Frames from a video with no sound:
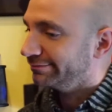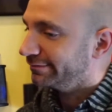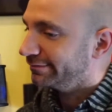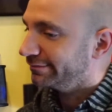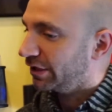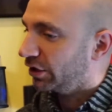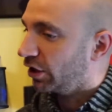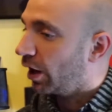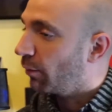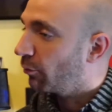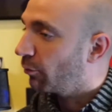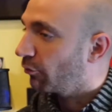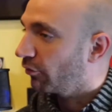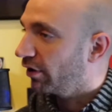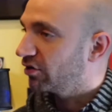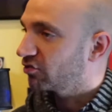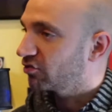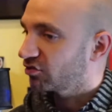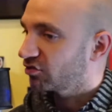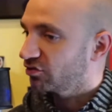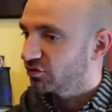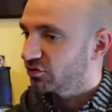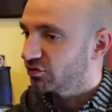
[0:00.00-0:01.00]

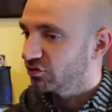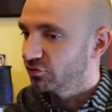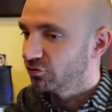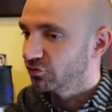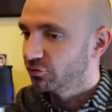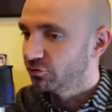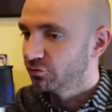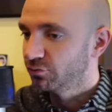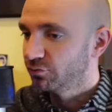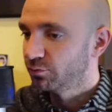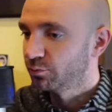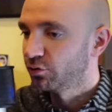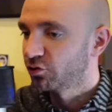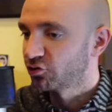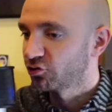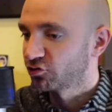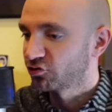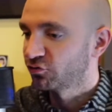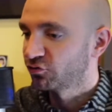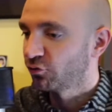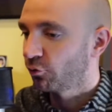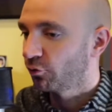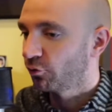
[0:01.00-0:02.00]
operation to
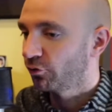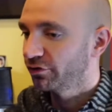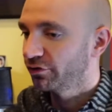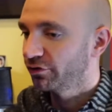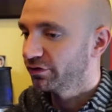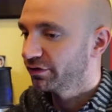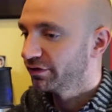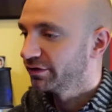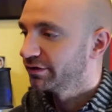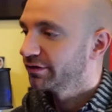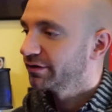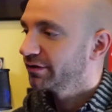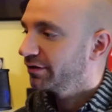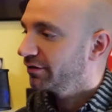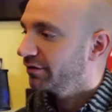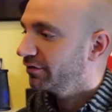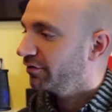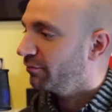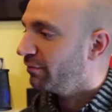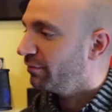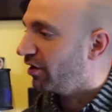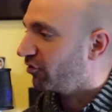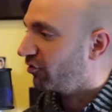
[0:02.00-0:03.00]
push forward
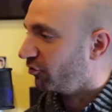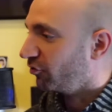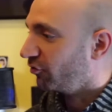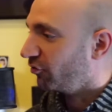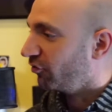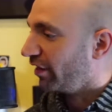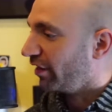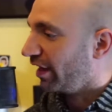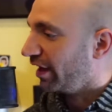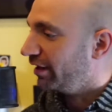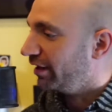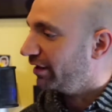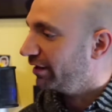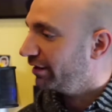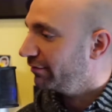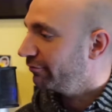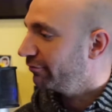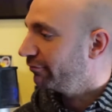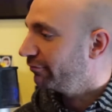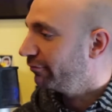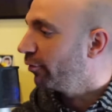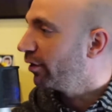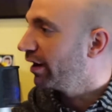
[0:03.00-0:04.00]
the measures that
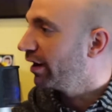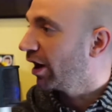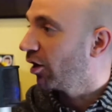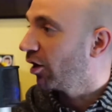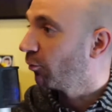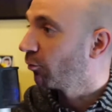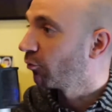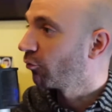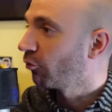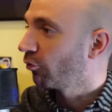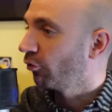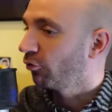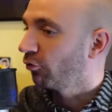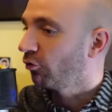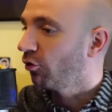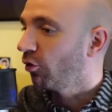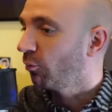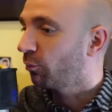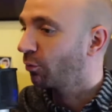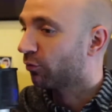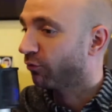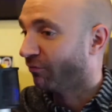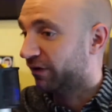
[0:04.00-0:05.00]
would help, quote
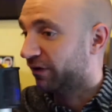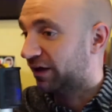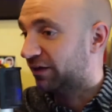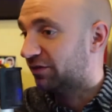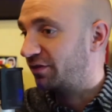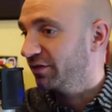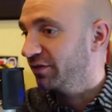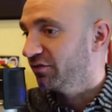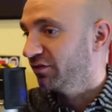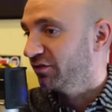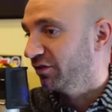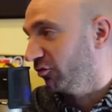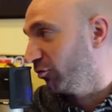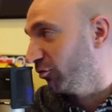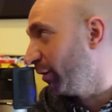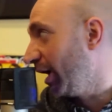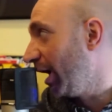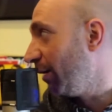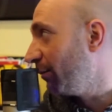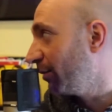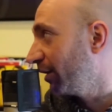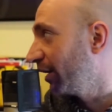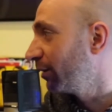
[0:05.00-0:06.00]
unquote, prevent these things from
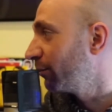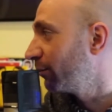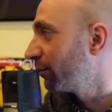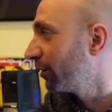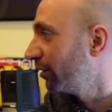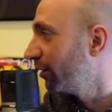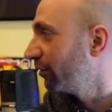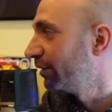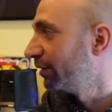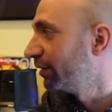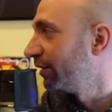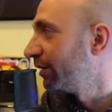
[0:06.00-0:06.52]
happening, but